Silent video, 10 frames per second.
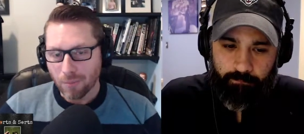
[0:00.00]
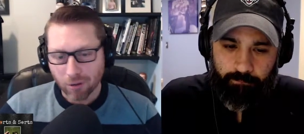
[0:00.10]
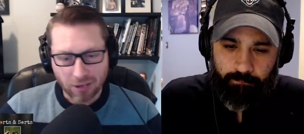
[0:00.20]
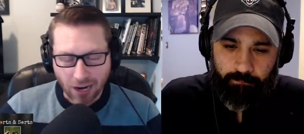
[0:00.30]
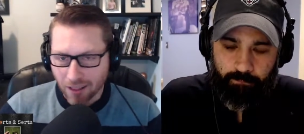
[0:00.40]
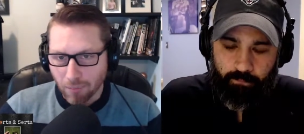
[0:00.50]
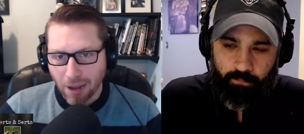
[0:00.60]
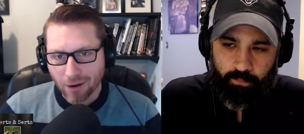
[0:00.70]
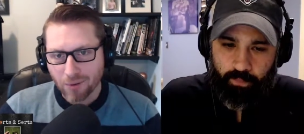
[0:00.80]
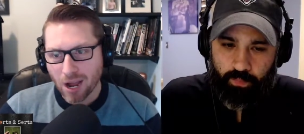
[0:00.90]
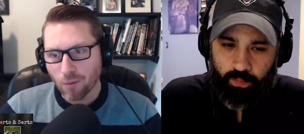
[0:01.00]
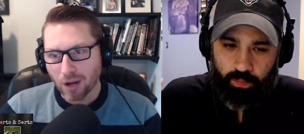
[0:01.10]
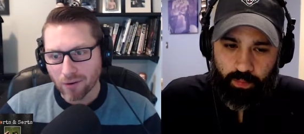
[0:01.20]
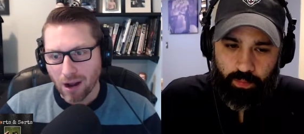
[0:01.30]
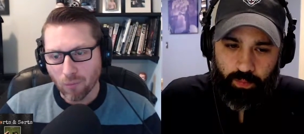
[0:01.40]
Speaker 1: put it on in the
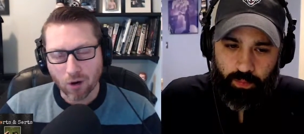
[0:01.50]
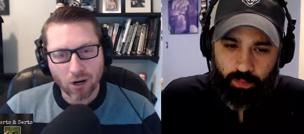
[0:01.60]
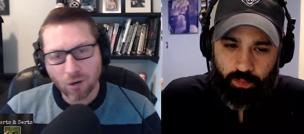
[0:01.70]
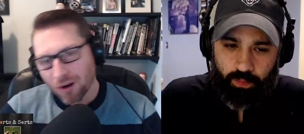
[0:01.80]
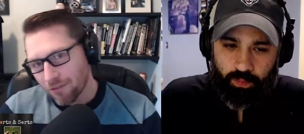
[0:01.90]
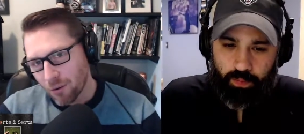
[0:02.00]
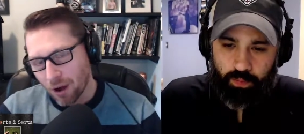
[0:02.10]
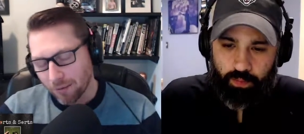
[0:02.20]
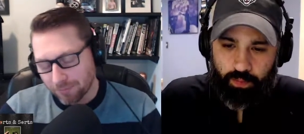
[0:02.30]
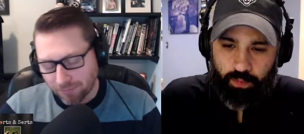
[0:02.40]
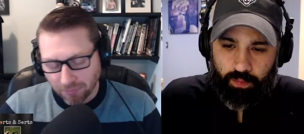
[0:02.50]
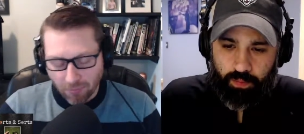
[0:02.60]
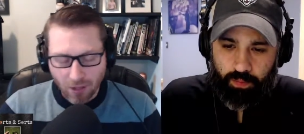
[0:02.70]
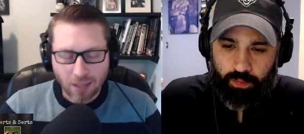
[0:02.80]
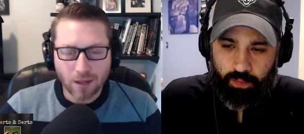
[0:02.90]
background while you're at work, whatever you want.
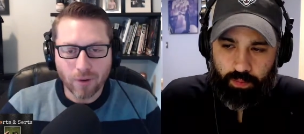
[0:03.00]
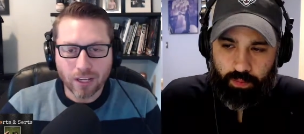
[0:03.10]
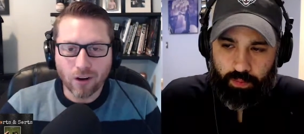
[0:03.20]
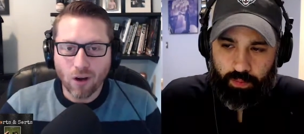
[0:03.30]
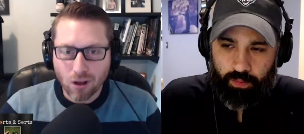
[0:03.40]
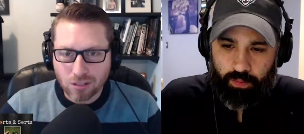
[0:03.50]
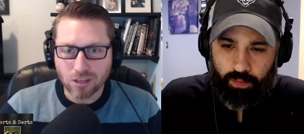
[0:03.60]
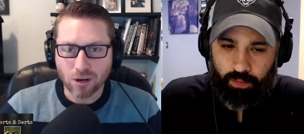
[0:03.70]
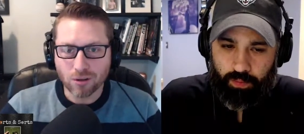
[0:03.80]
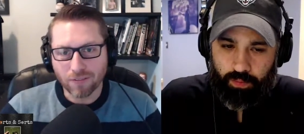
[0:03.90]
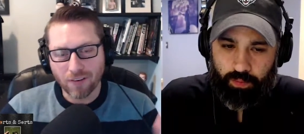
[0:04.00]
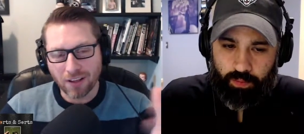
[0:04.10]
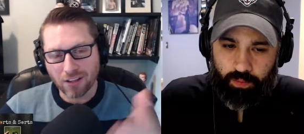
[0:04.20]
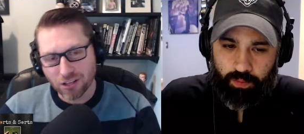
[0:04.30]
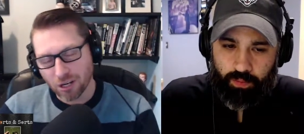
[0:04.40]
And then we can also, you can find the